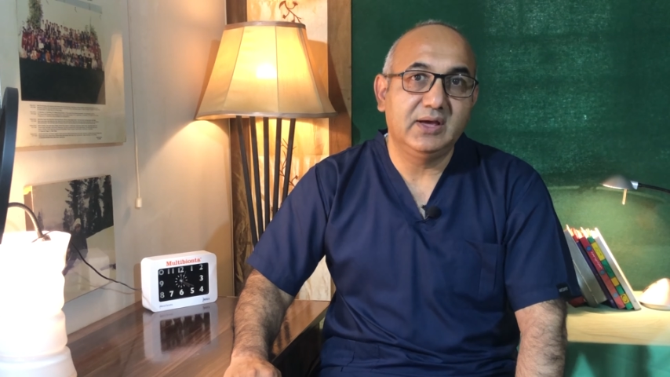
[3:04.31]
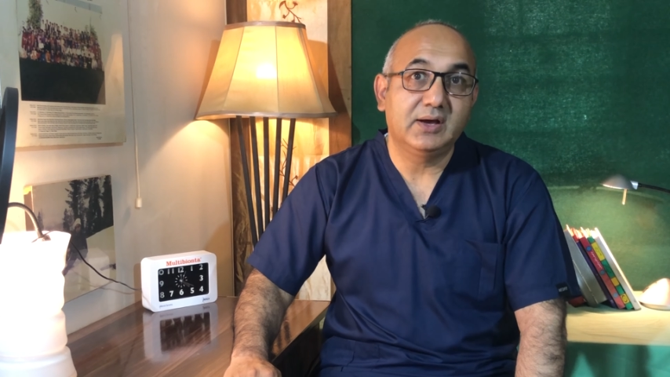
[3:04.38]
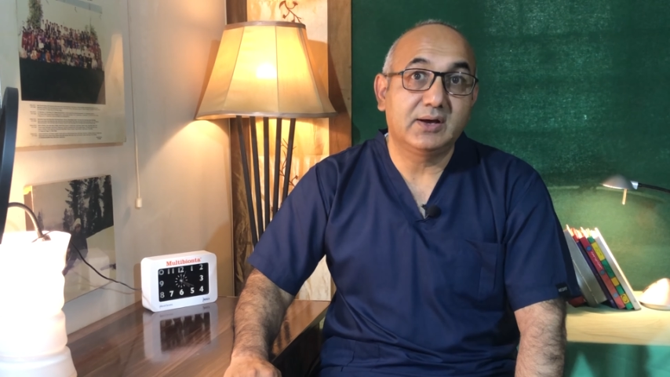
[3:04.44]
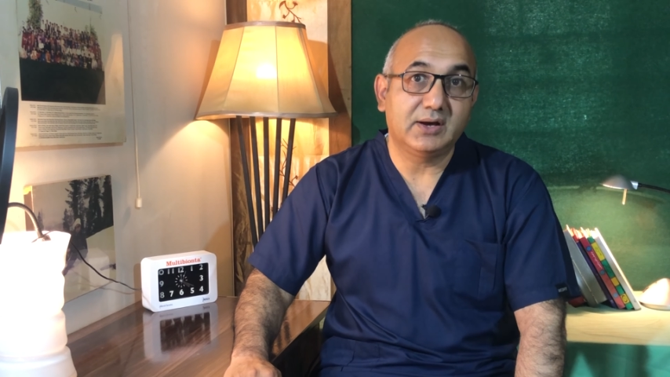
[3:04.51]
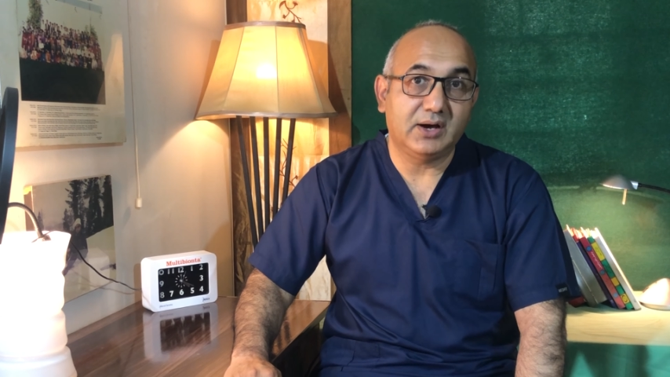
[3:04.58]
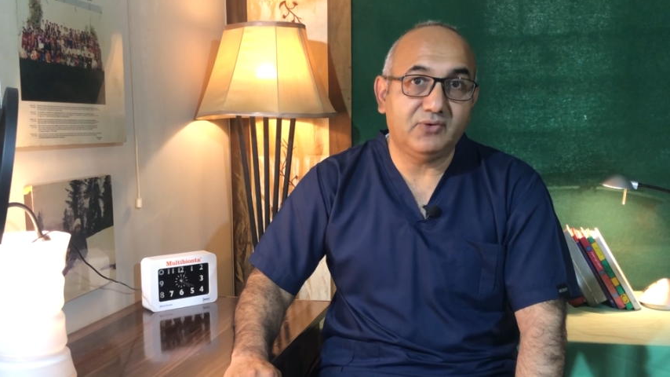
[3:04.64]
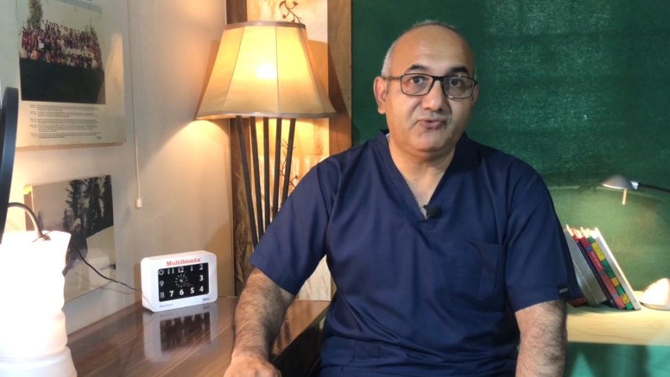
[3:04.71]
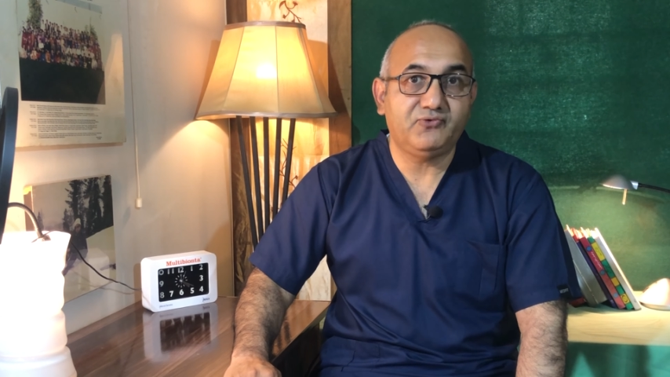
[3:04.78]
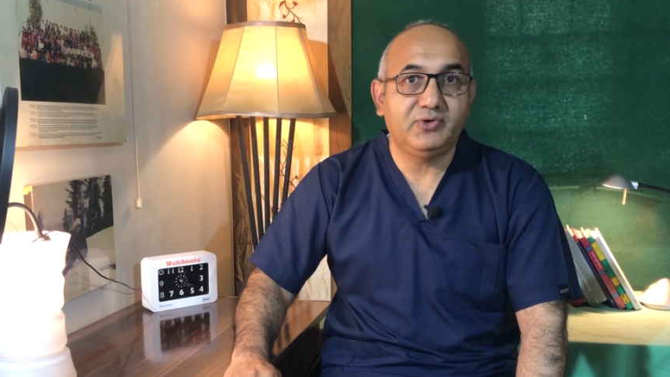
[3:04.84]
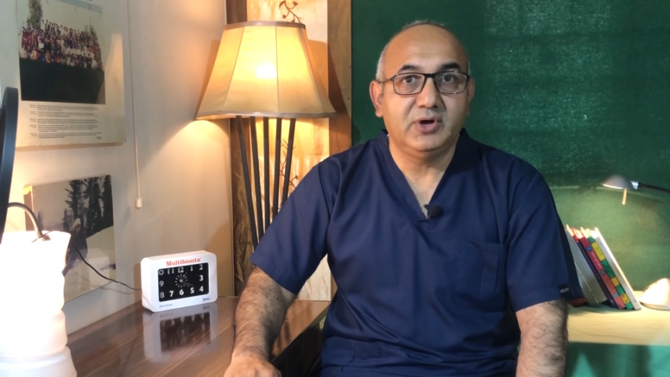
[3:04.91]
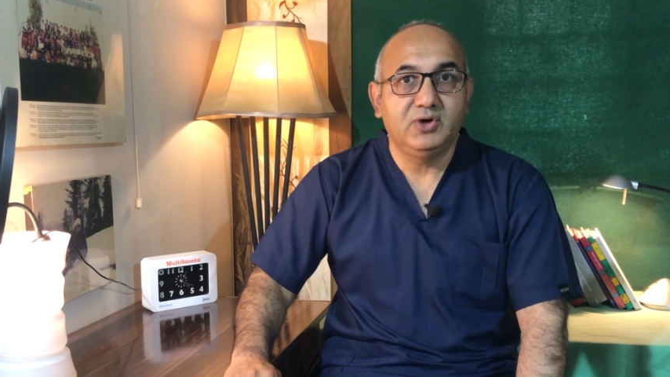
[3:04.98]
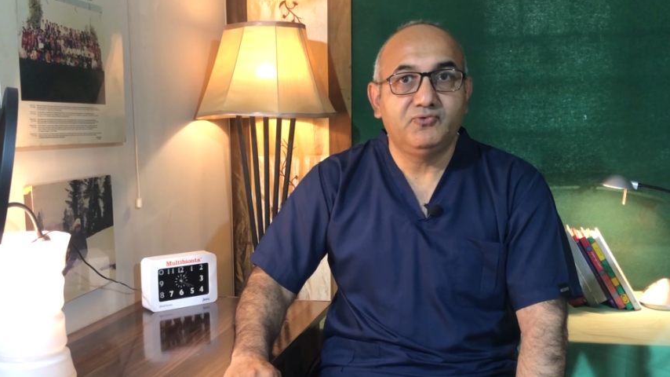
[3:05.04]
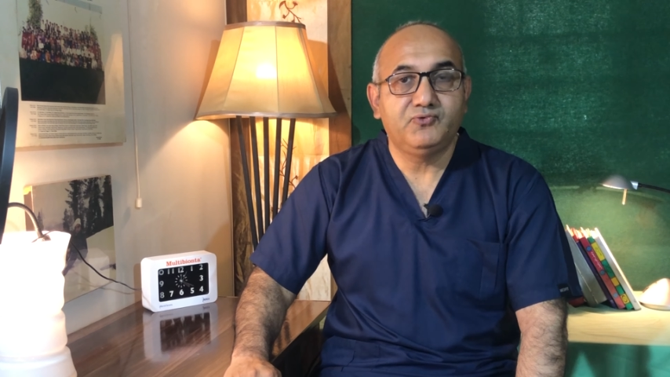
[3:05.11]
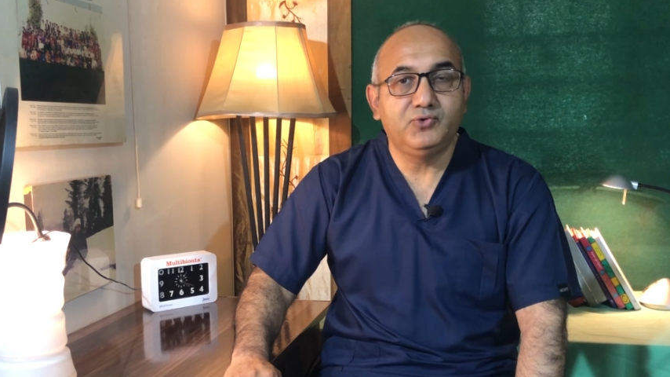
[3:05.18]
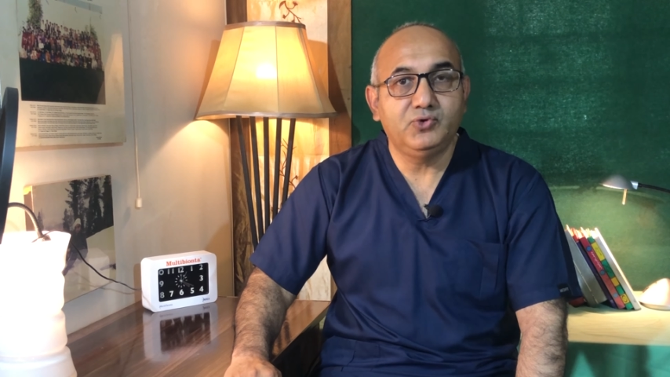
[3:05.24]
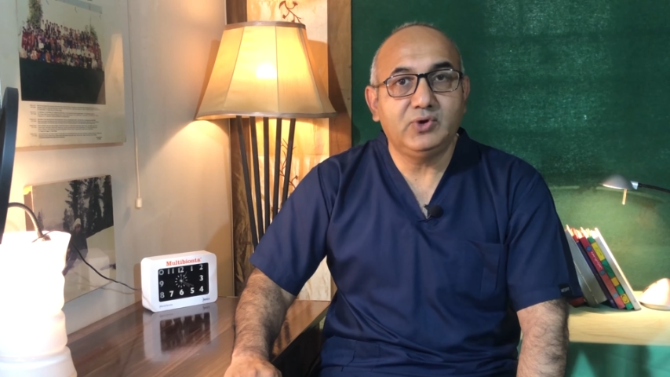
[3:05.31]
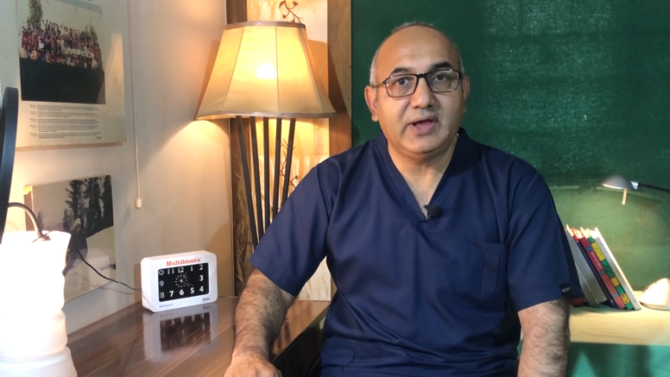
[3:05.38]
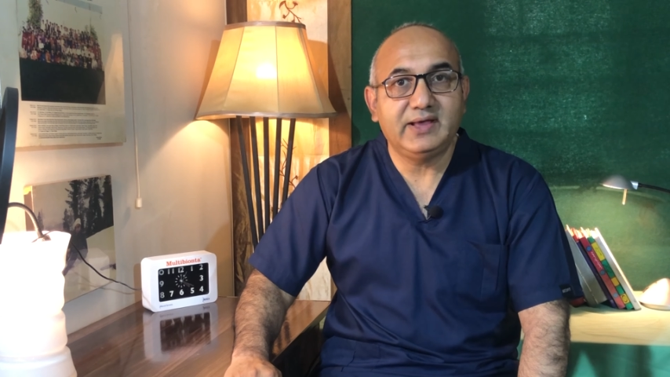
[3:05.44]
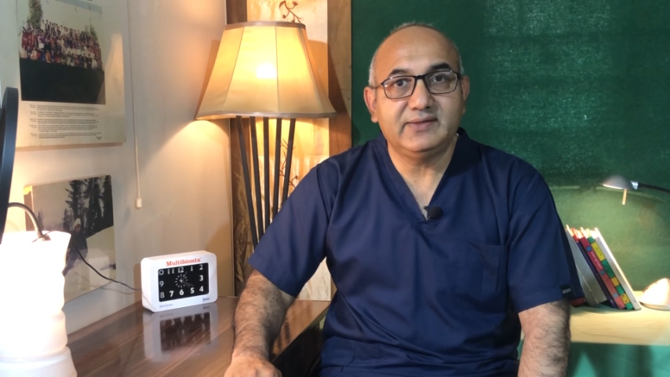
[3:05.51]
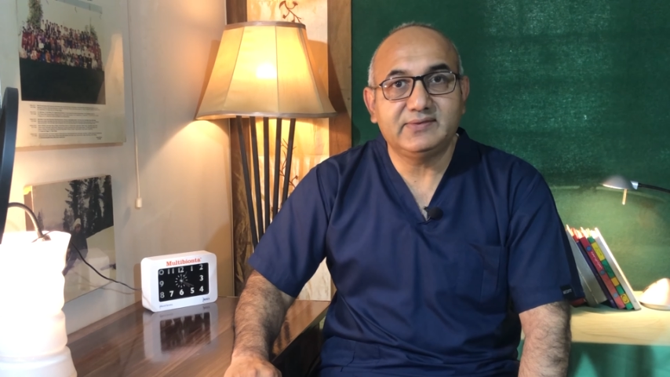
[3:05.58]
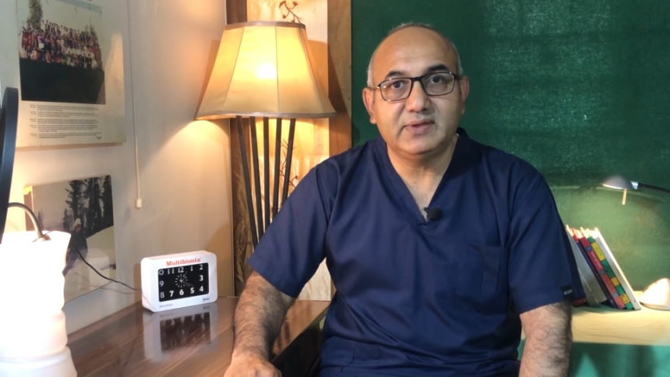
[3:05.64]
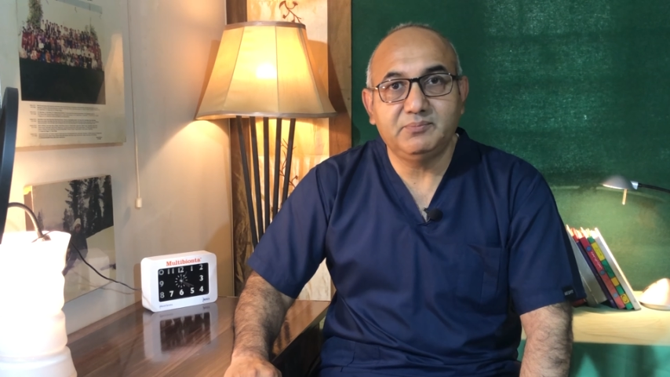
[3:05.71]
cough,
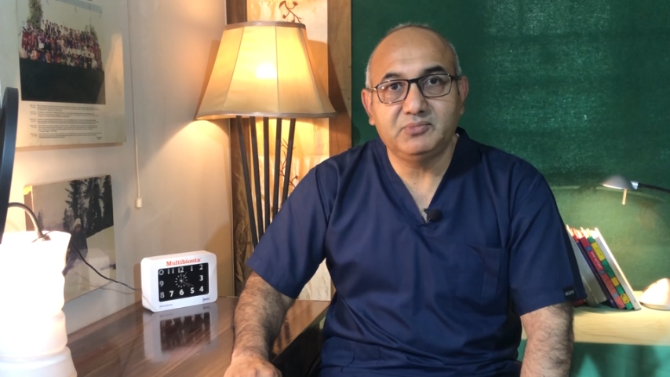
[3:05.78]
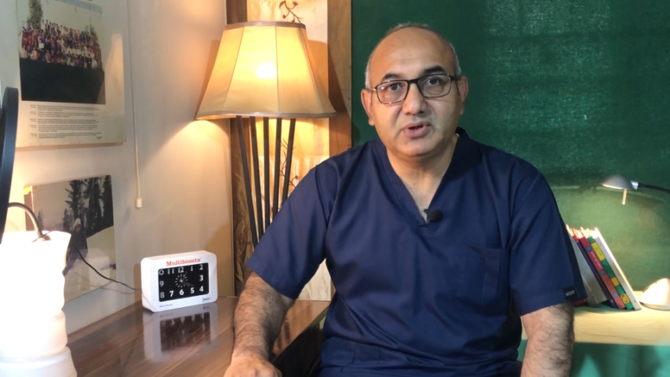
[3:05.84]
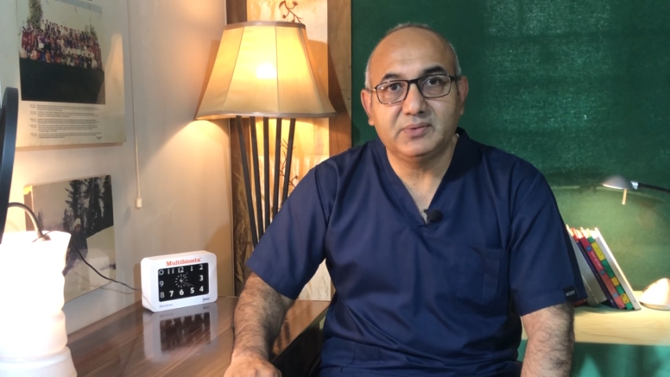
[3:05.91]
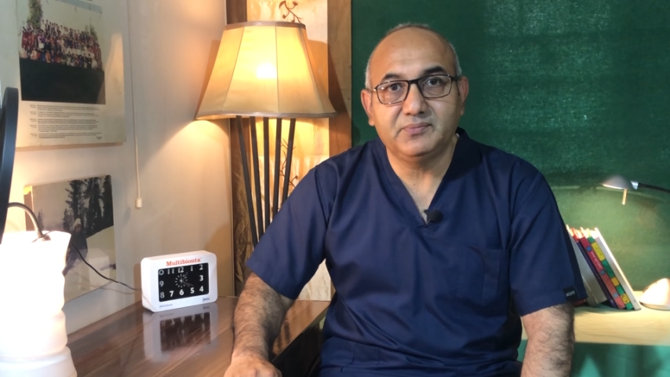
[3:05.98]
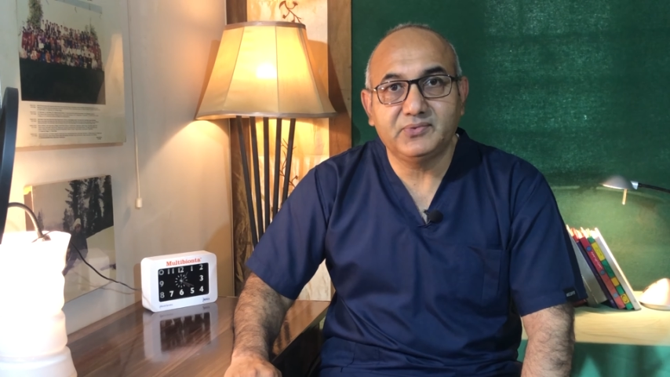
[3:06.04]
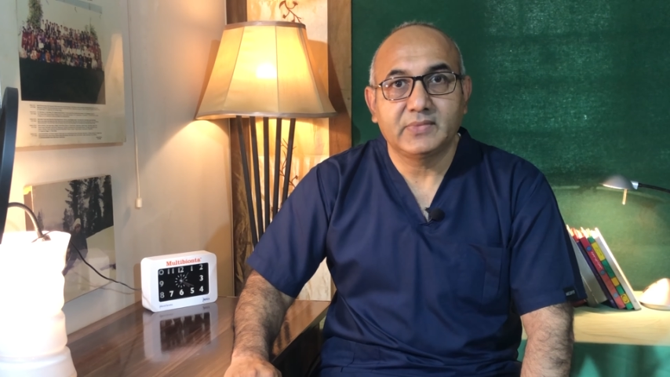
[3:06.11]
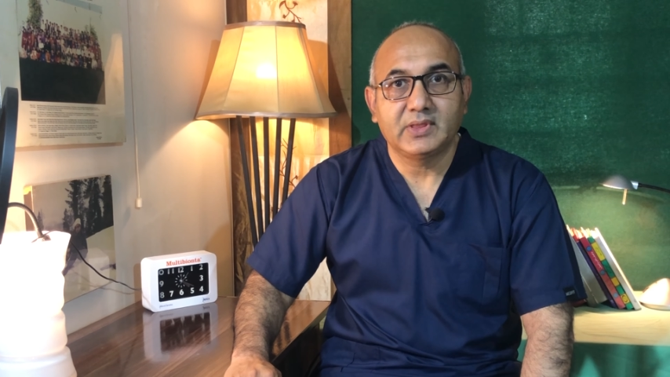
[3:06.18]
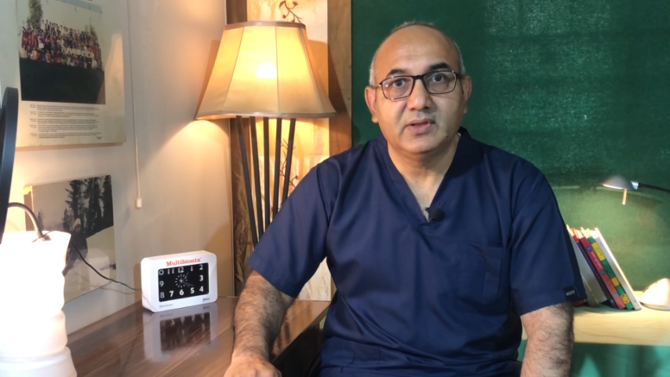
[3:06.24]
flu-like symptoms,